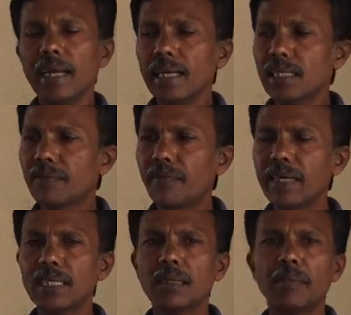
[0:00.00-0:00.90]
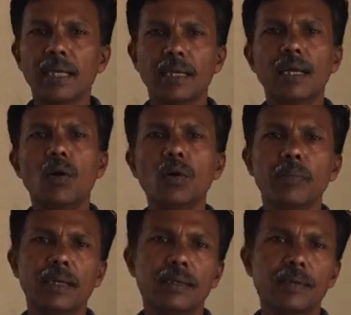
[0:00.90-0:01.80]
is fixed by the
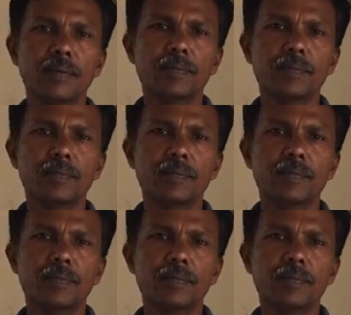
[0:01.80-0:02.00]
government.